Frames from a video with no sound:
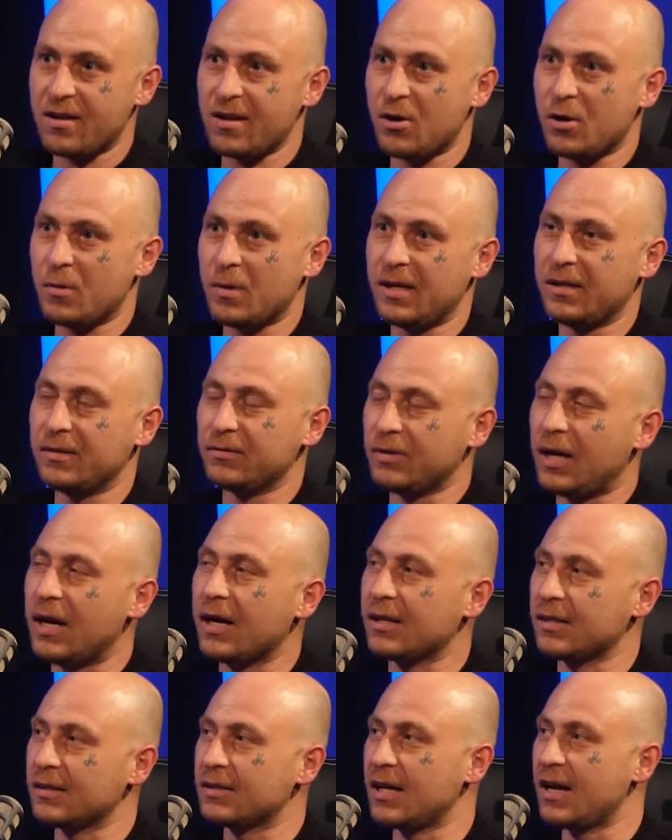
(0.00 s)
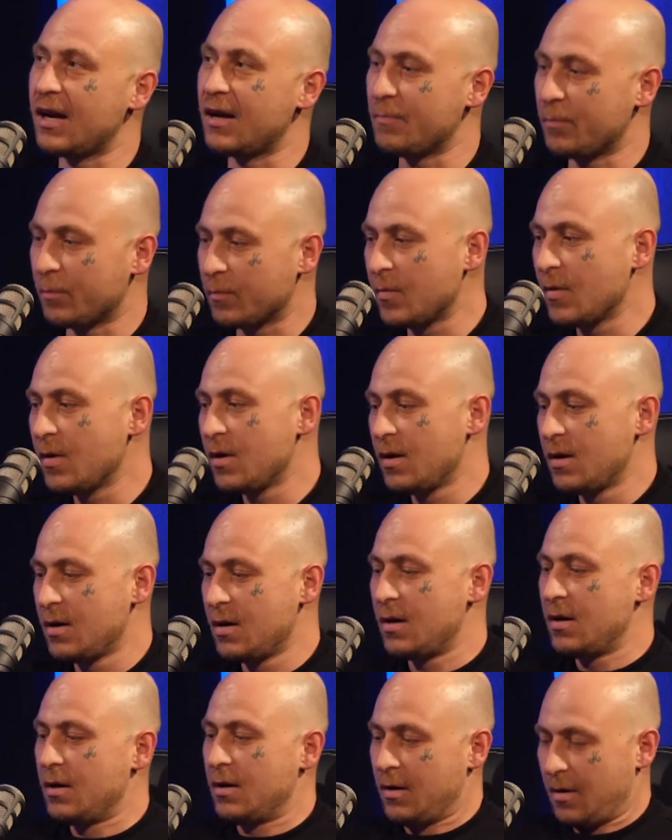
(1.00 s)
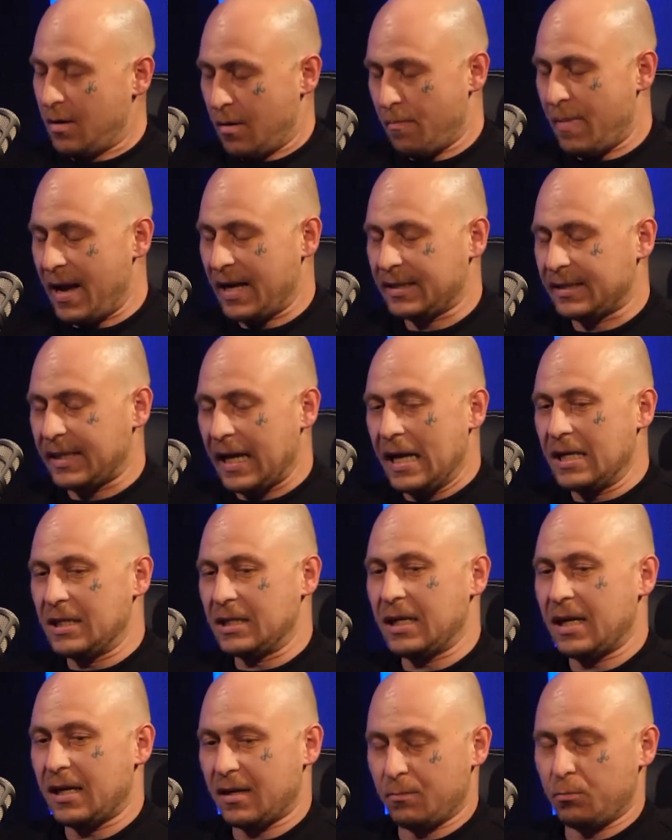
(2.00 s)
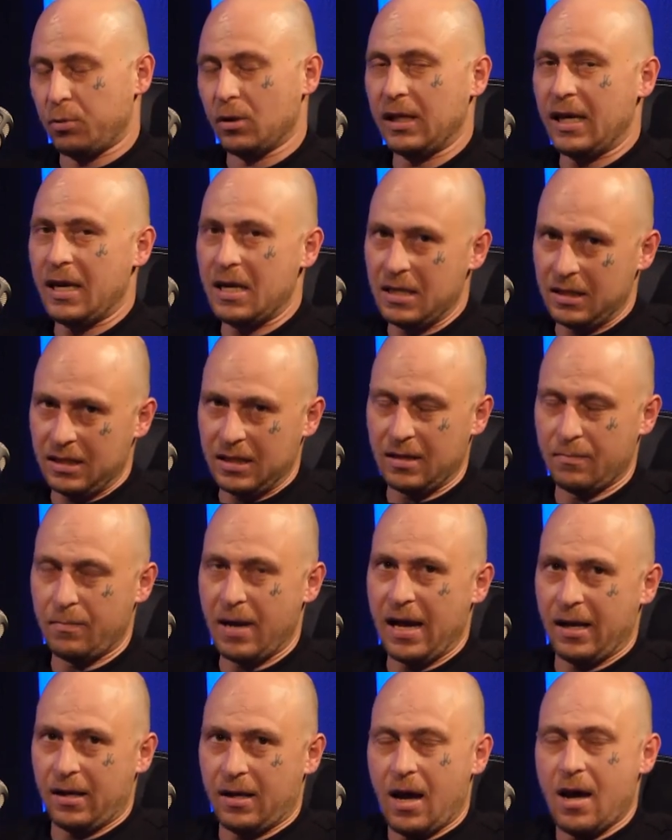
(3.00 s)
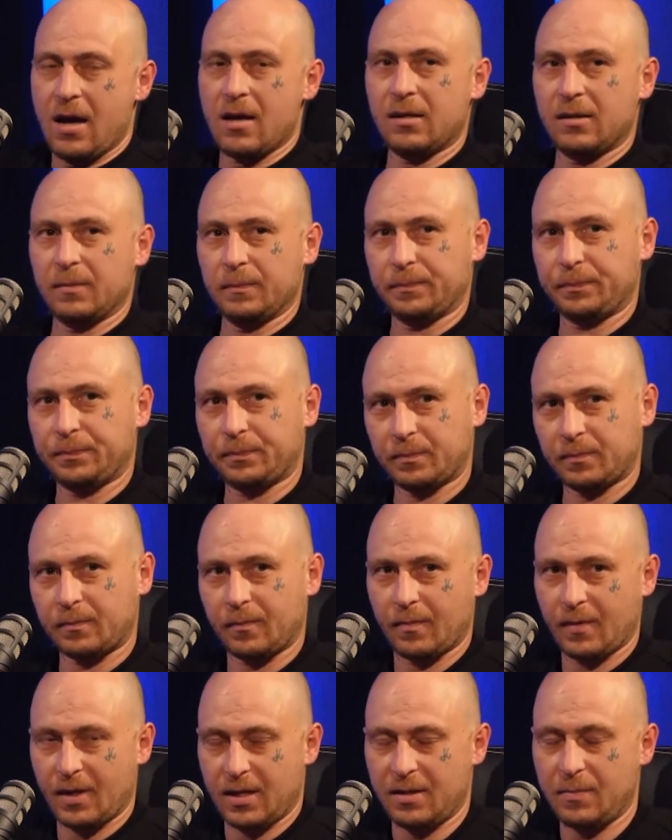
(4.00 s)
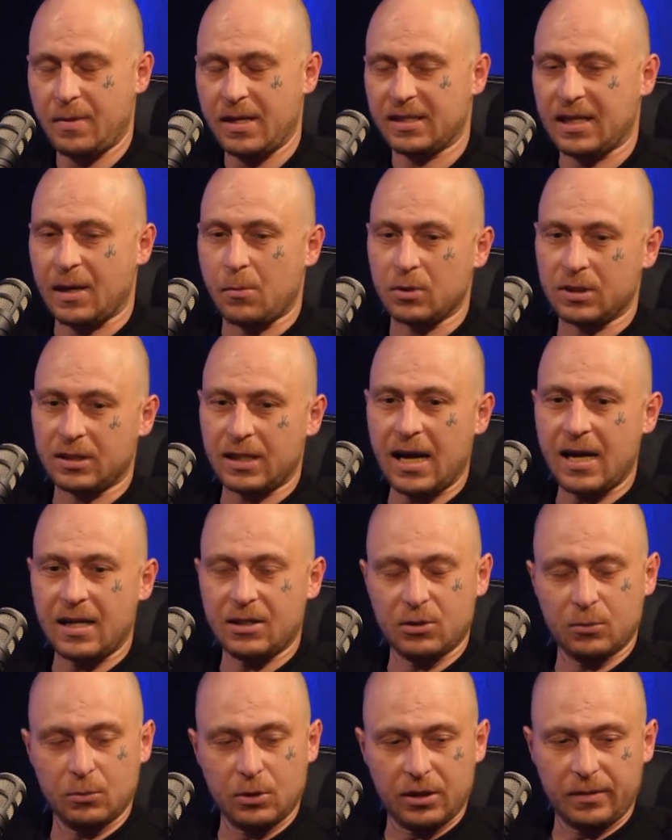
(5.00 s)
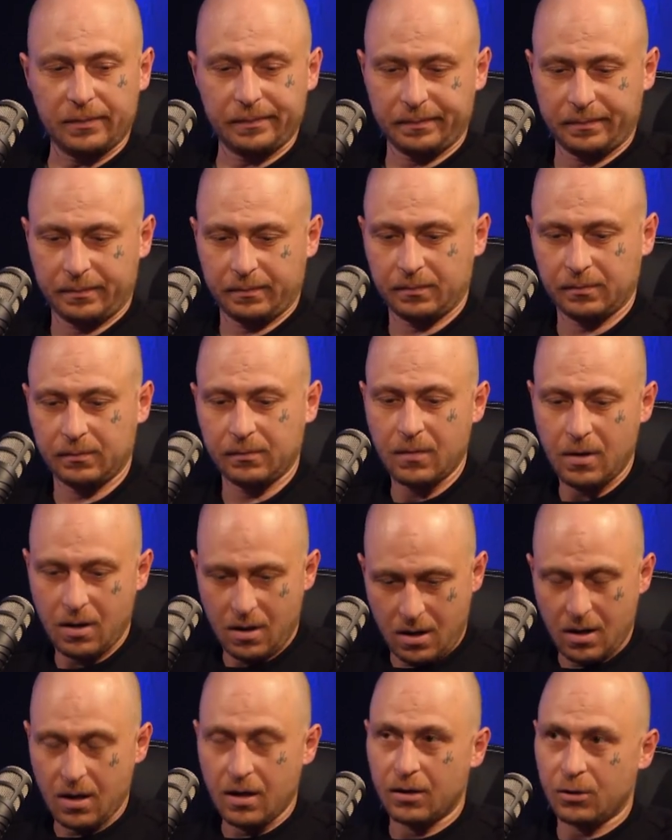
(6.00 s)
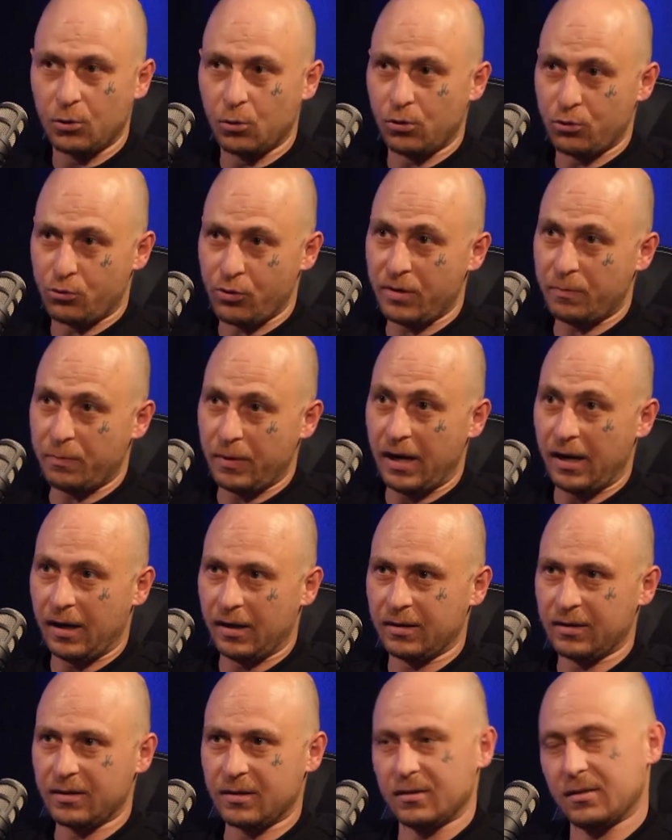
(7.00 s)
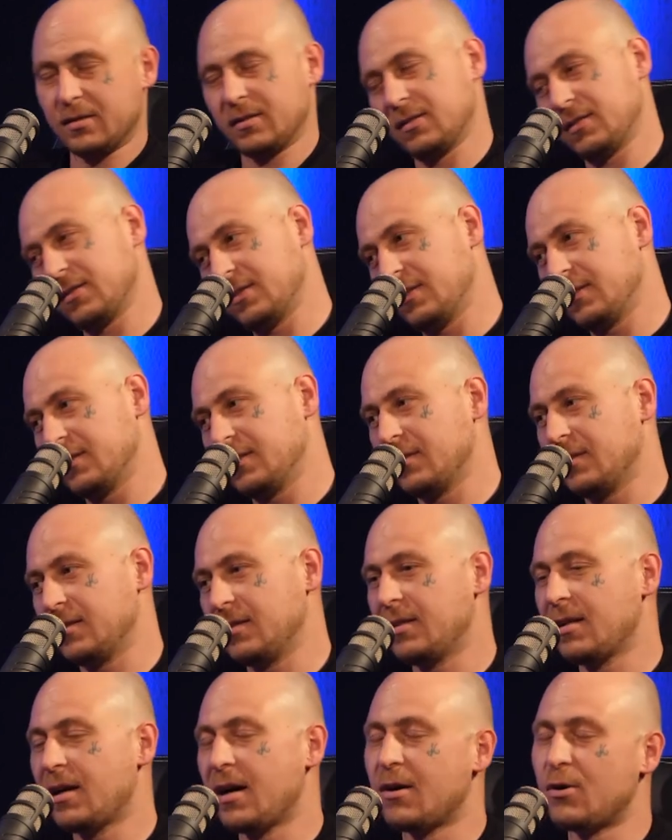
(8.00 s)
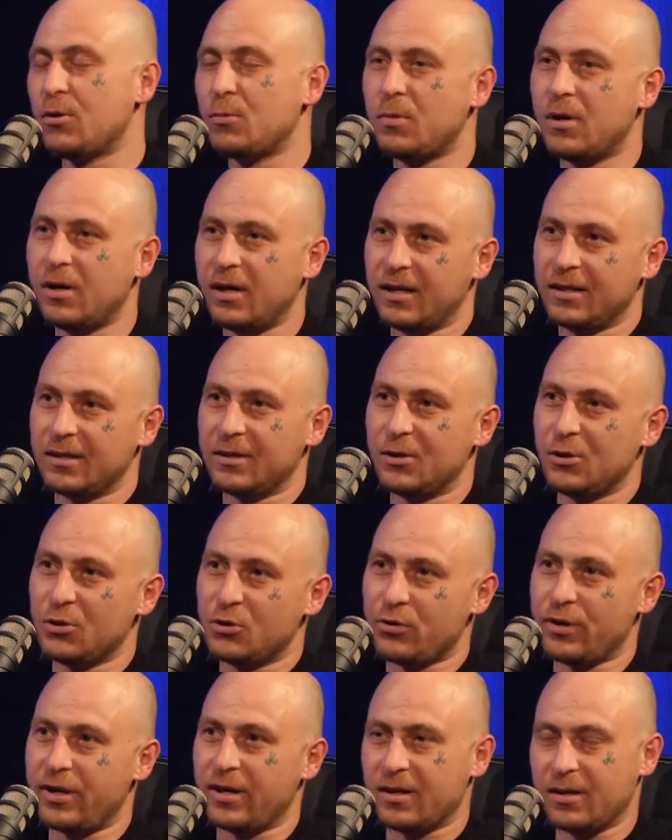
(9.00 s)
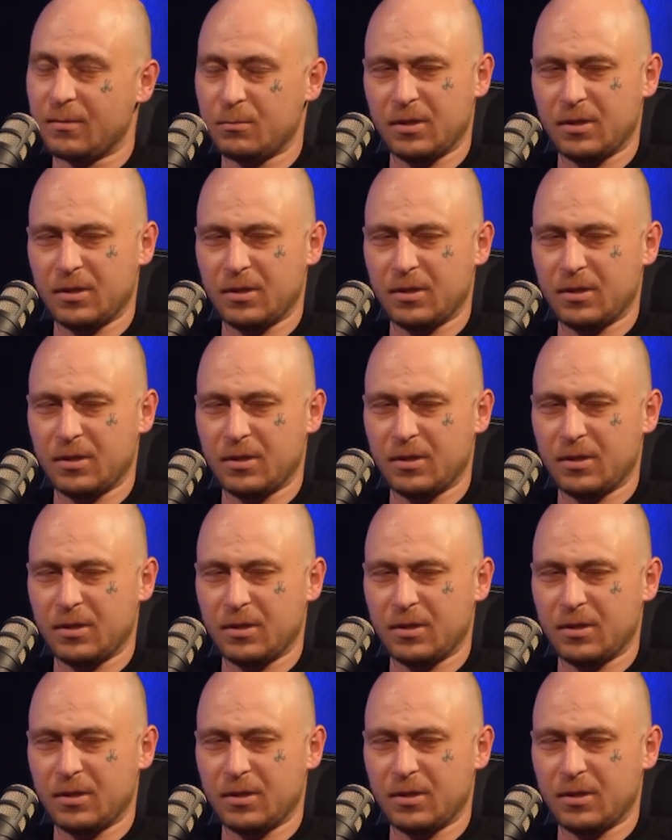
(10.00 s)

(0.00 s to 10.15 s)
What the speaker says: You know what I mean? Fucking hectic. So, I'm backstage now, a bowl of Hennessy and a bag of Coke. He's about to come on stage. I'm like, you want a drink, bro? Yes. No, homeboy, I don't drink.